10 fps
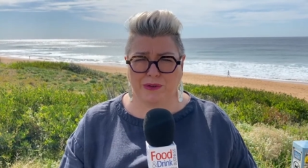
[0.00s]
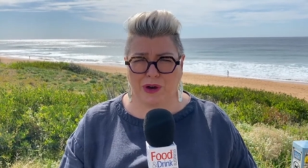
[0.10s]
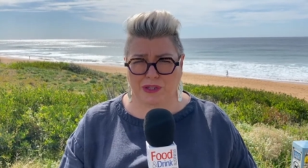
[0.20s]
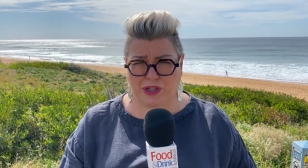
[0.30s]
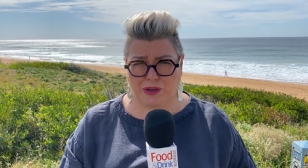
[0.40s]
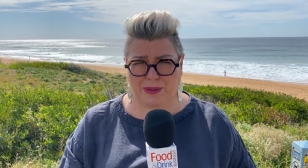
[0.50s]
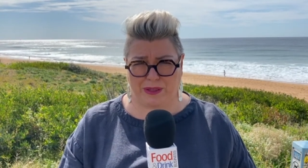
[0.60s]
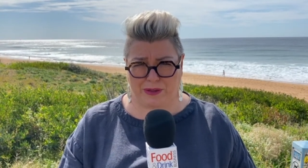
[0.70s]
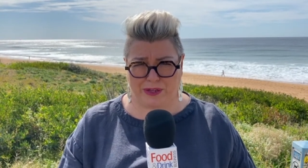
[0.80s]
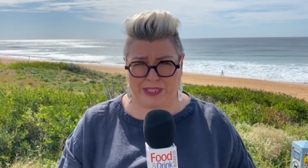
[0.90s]
October
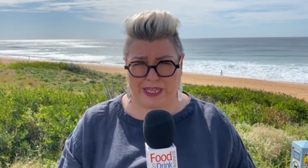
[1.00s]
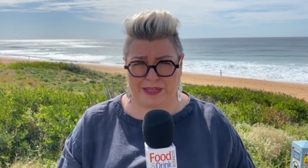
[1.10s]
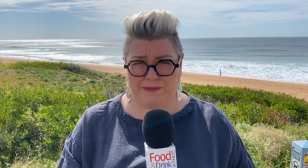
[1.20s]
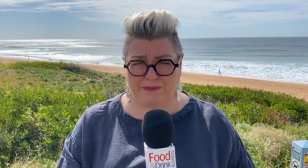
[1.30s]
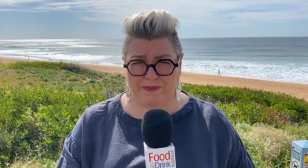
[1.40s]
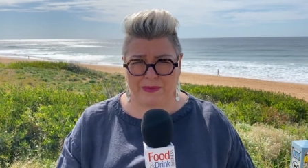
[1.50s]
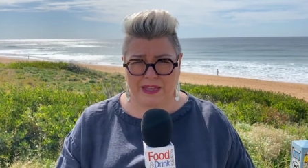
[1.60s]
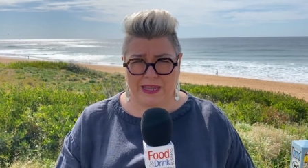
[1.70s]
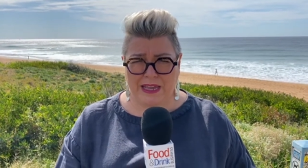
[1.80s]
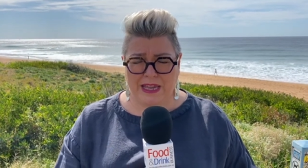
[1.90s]
30.
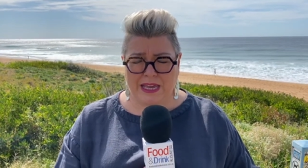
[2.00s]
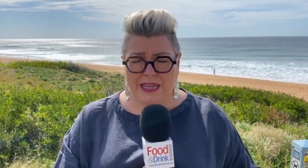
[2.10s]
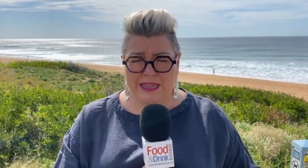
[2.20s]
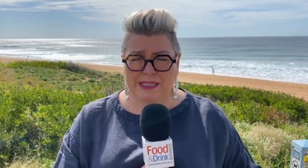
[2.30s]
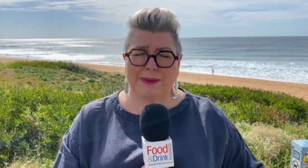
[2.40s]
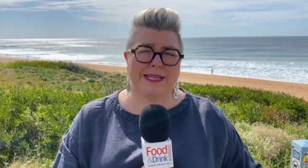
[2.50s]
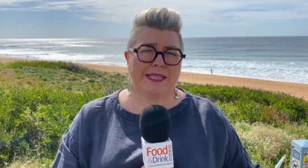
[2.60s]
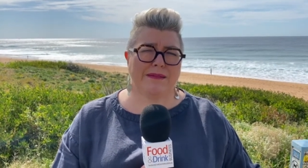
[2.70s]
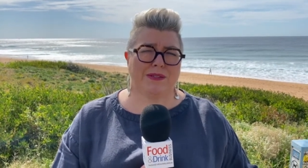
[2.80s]
This week seems